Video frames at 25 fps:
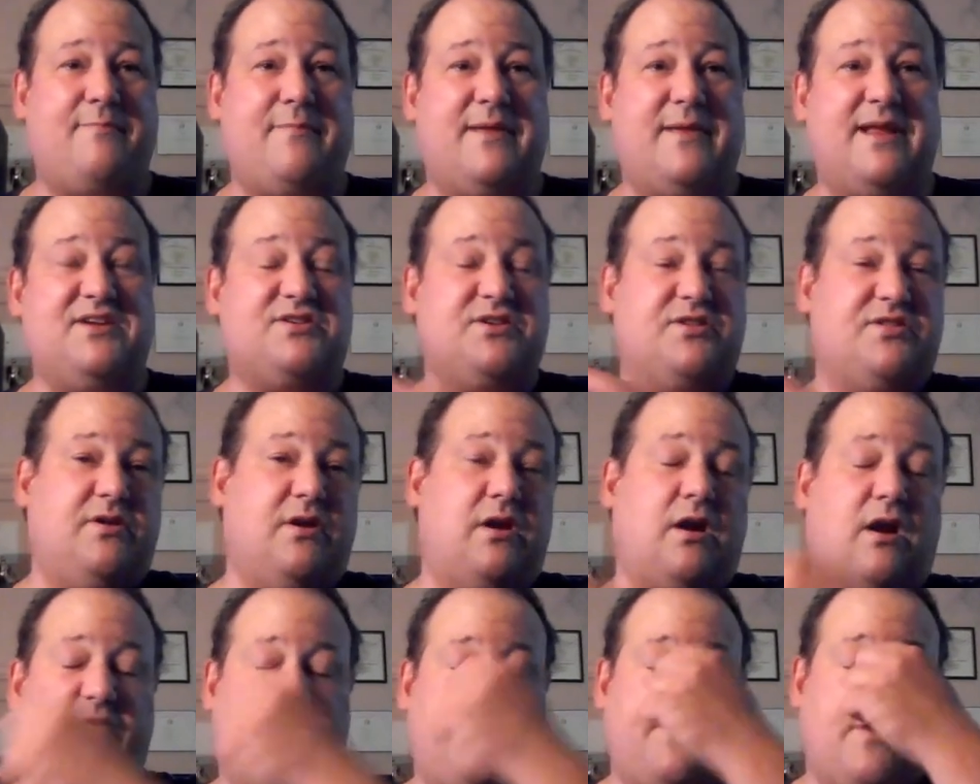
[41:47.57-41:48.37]
I
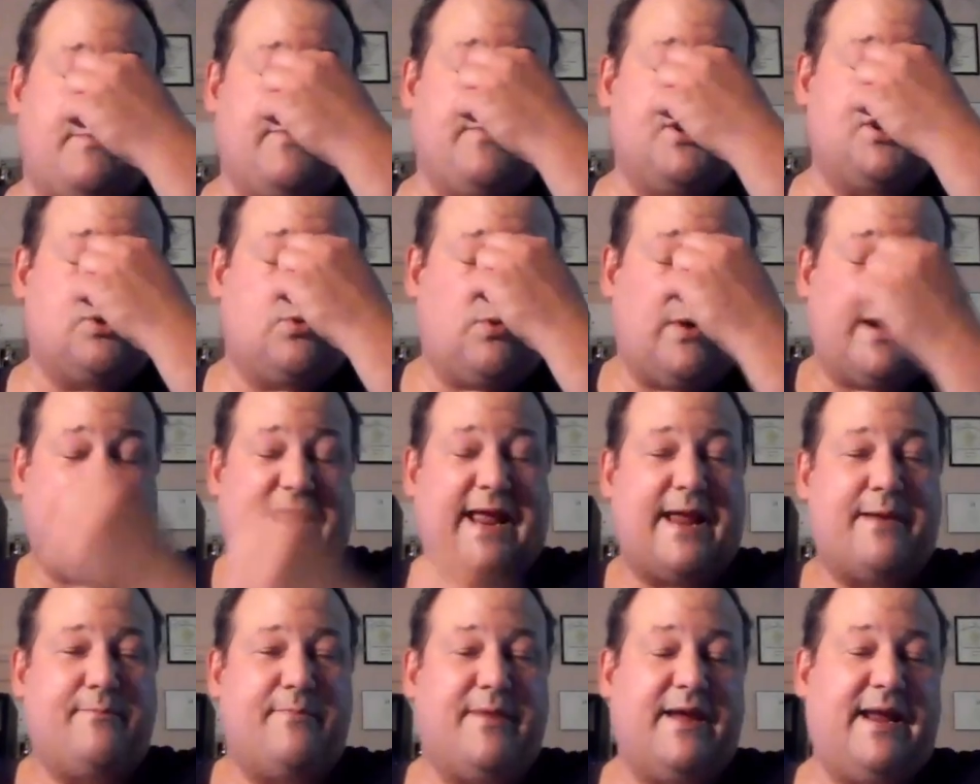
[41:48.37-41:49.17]
mentioned that our film is
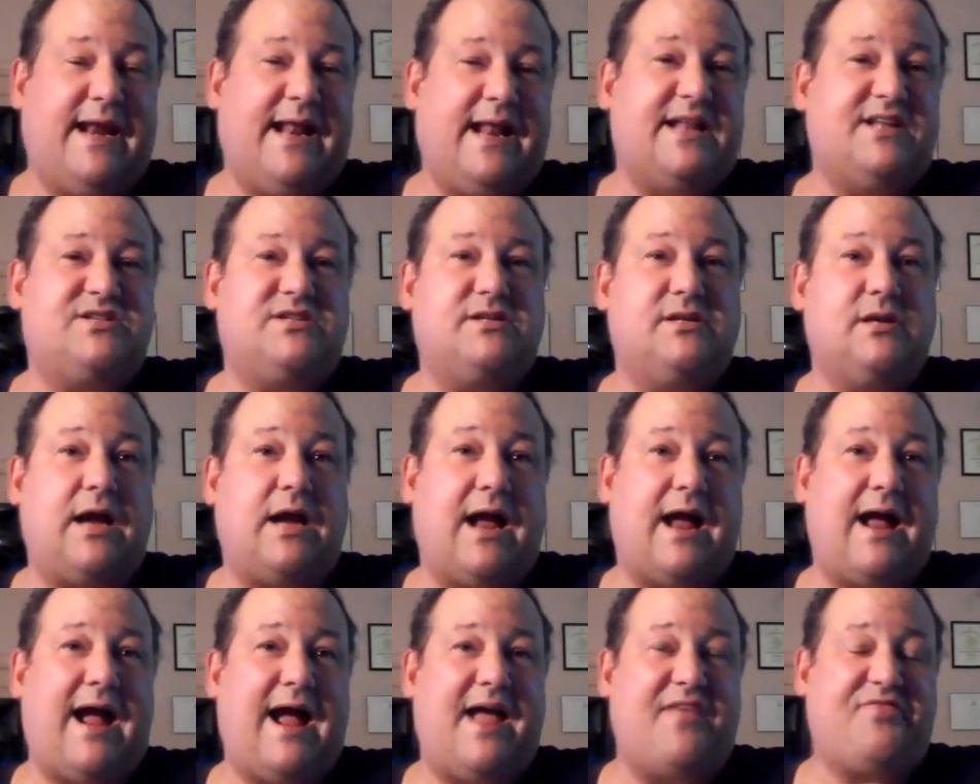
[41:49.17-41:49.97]
28
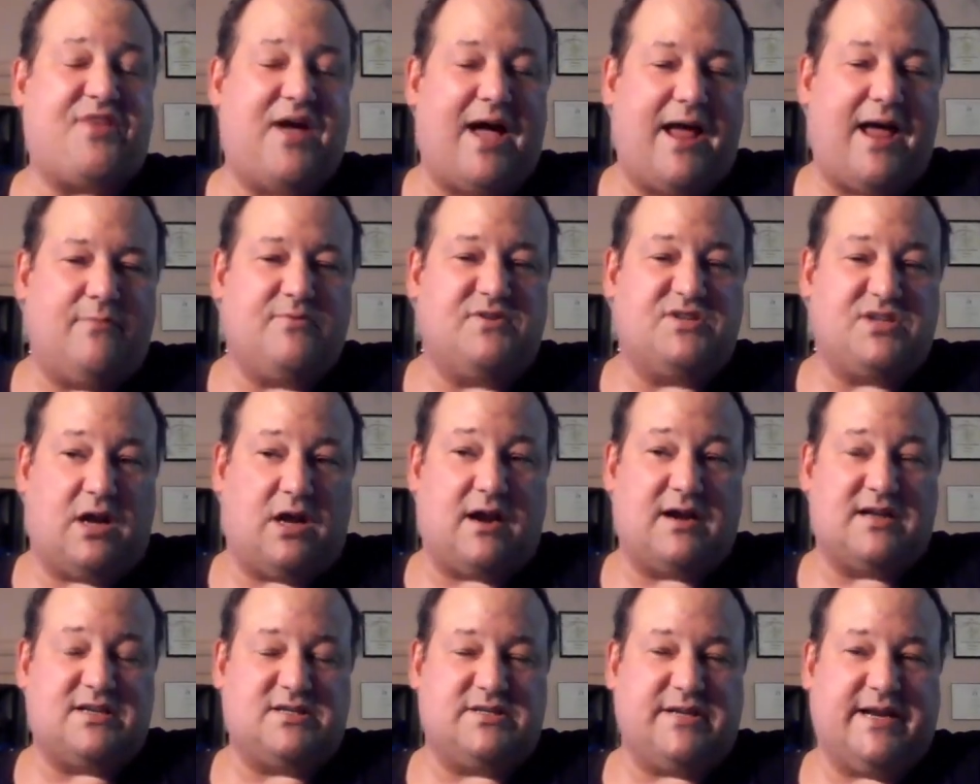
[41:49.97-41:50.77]
minutes. I thought it
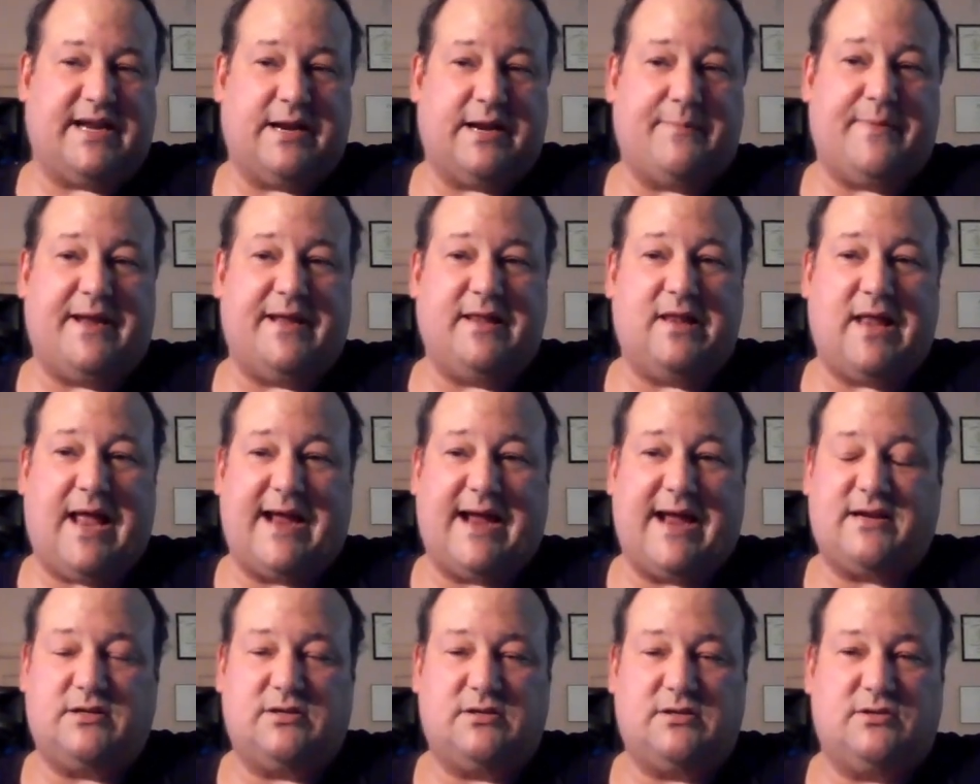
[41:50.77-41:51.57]
was honestly going to be
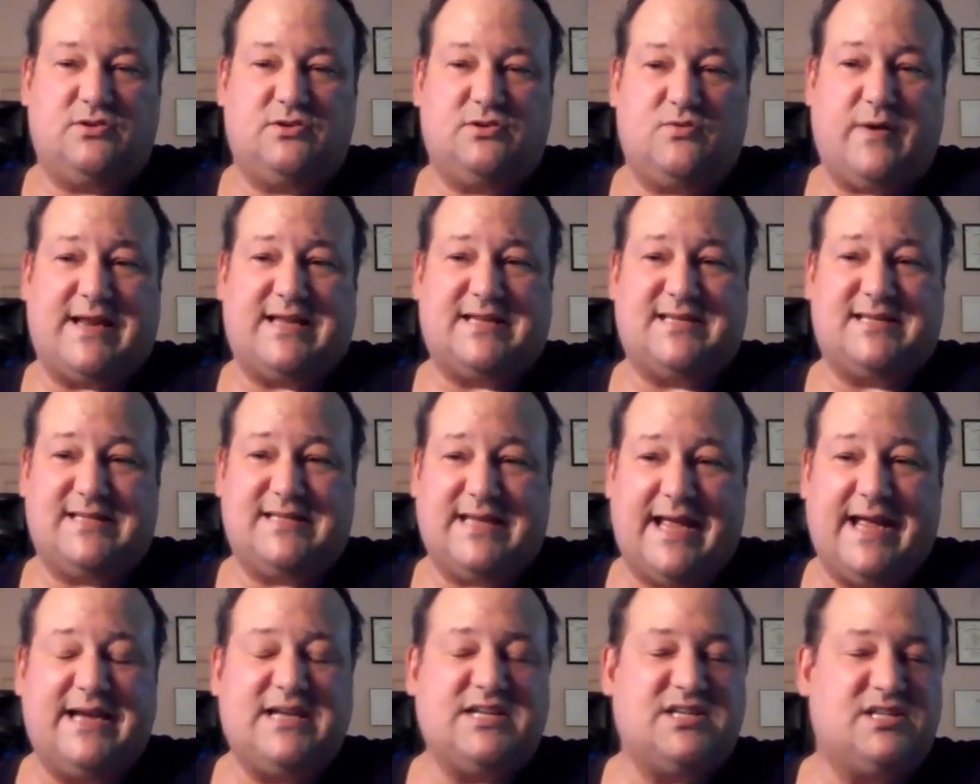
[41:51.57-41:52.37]
like
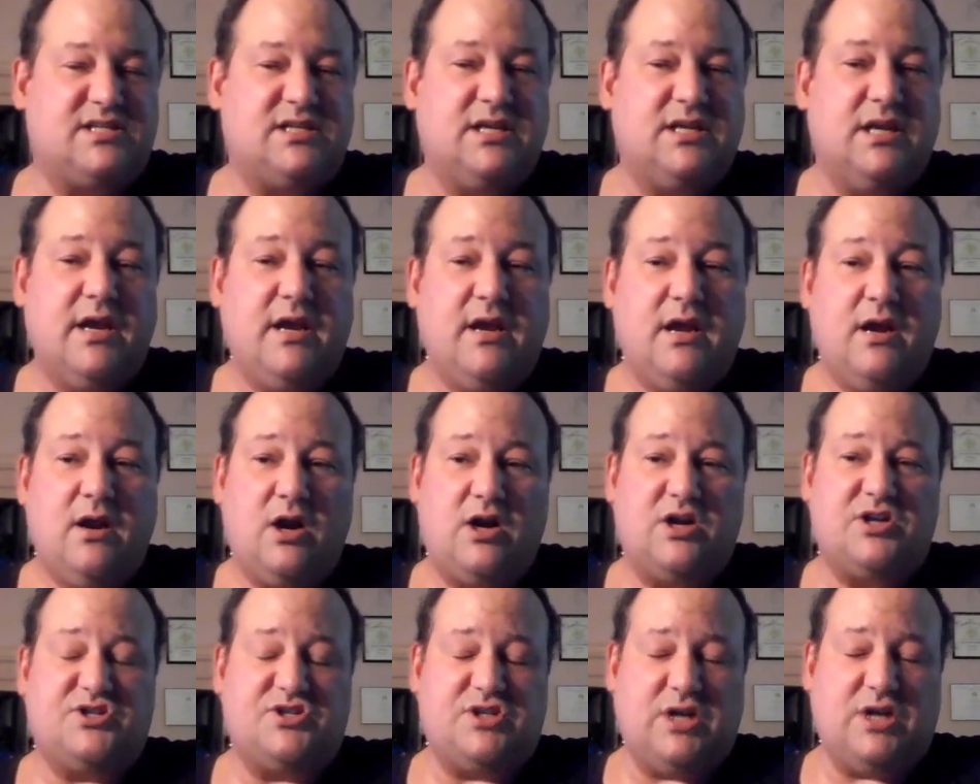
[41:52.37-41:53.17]
26
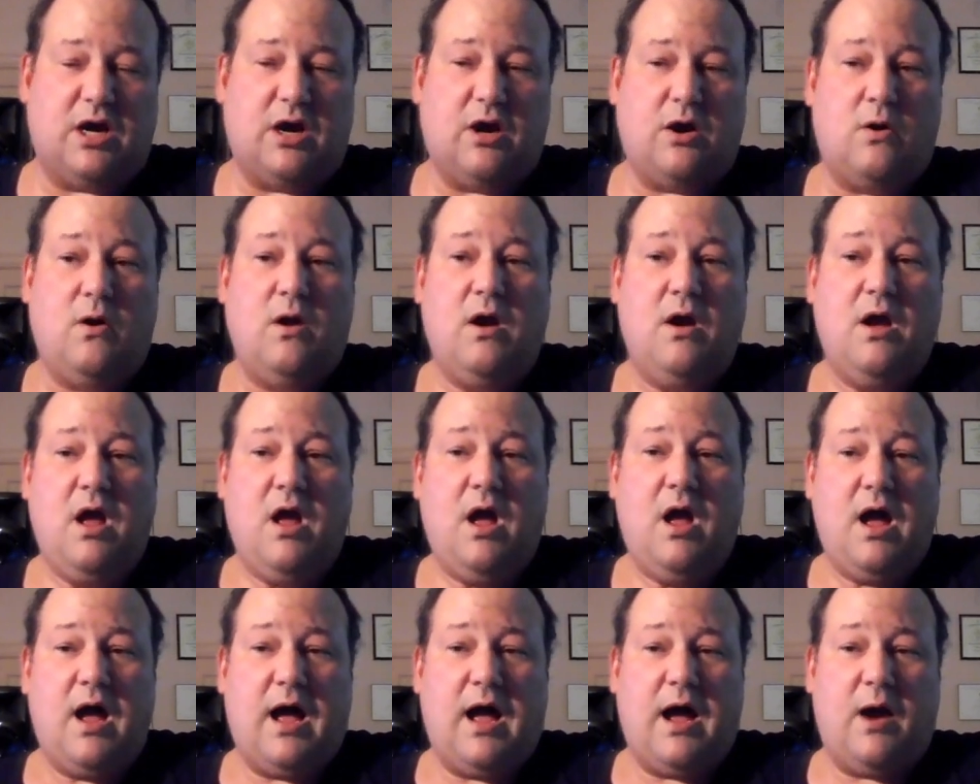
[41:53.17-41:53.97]
or
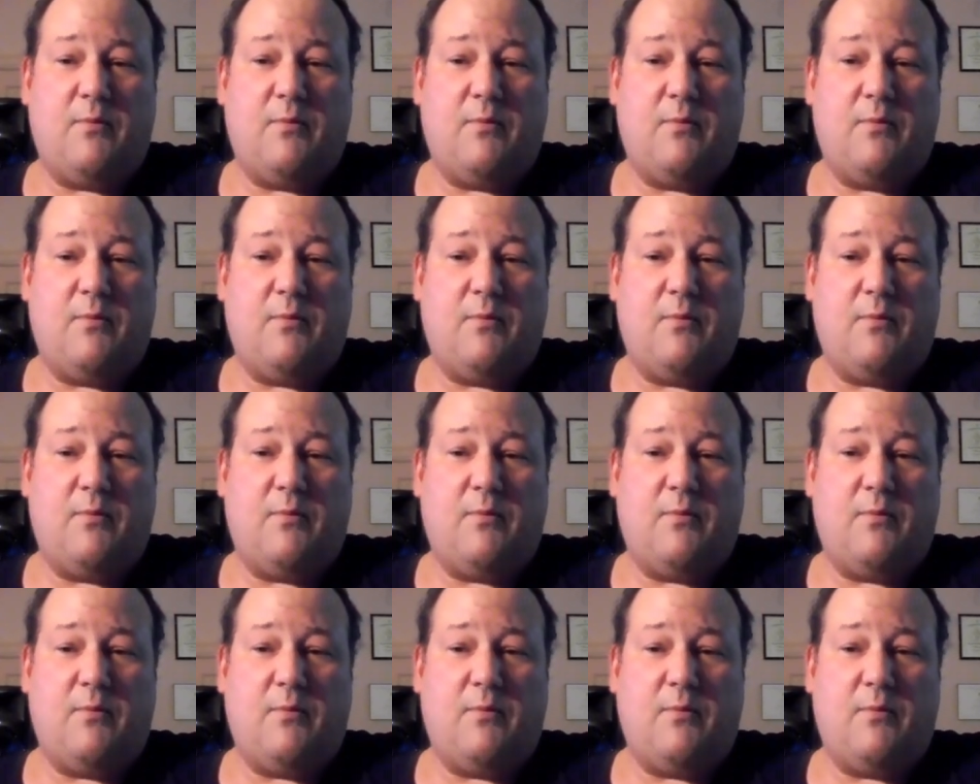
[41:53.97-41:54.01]
so.